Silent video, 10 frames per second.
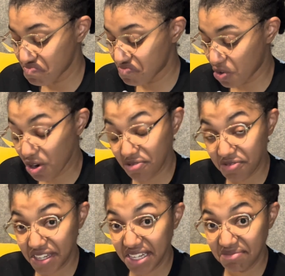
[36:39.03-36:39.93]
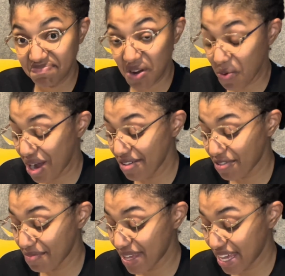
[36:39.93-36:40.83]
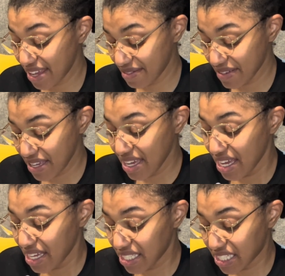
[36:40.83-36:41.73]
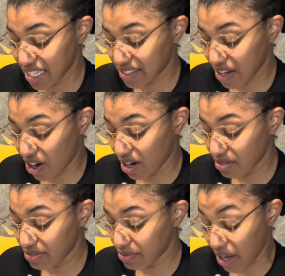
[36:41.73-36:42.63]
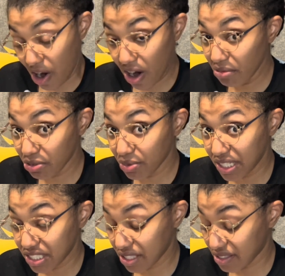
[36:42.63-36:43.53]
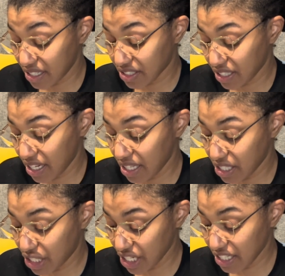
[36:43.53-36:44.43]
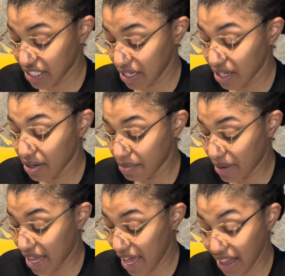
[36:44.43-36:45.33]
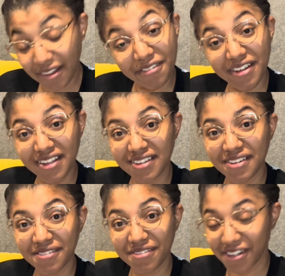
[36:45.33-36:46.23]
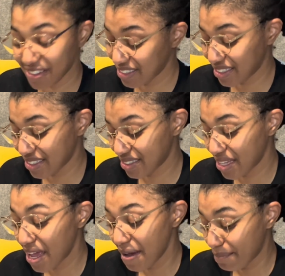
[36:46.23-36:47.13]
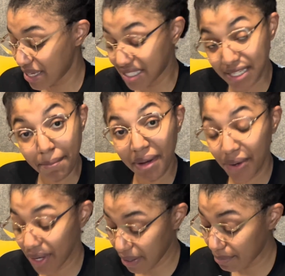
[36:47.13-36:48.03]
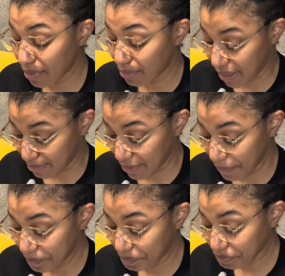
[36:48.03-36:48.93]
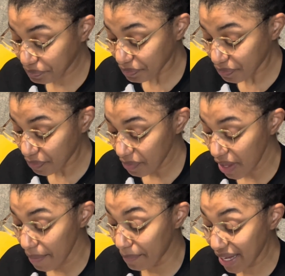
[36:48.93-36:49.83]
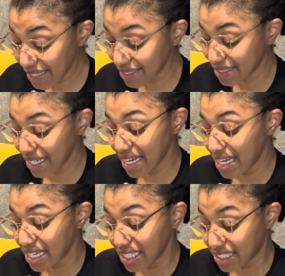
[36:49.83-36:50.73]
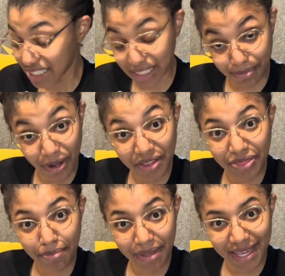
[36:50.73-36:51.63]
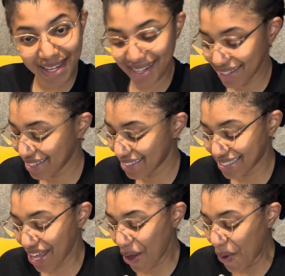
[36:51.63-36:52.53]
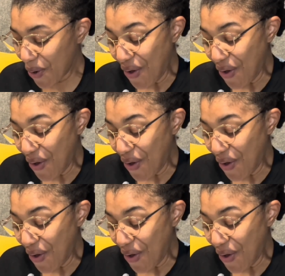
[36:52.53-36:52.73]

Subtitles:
4 feet away from me, just arms reach, essentially, judging my elephant versus my Jumbo Humble Bumble. But she bought the bee, so